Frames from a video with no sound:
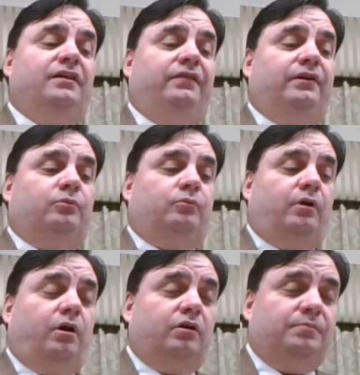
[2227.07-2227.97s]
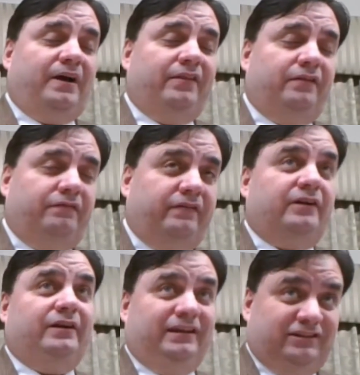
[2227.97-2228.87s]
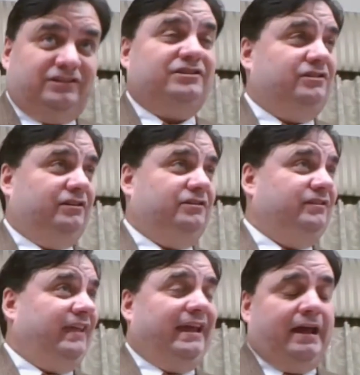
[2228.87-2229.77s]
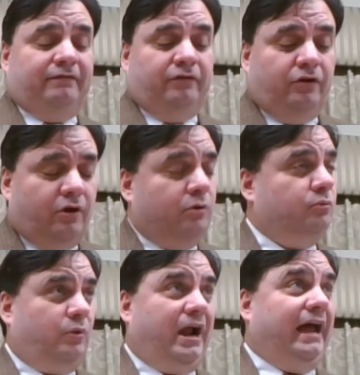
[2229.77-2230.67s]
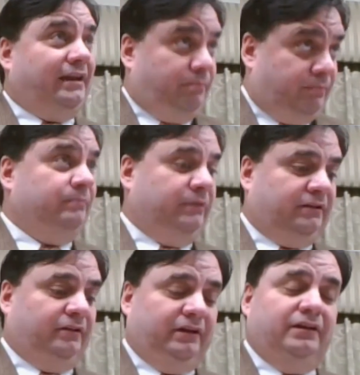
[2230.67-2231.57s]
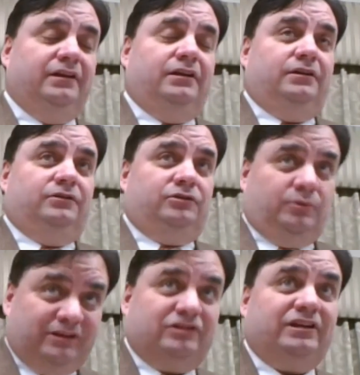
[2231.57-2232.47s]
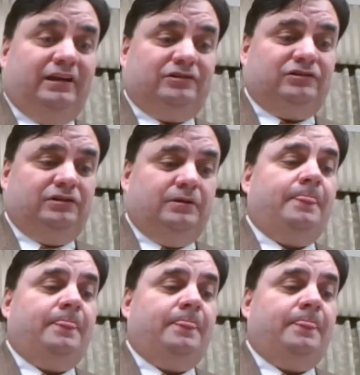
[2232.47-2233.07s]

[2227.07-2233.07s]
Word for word: They're wrong by their very existence. They have no right biblically to exist.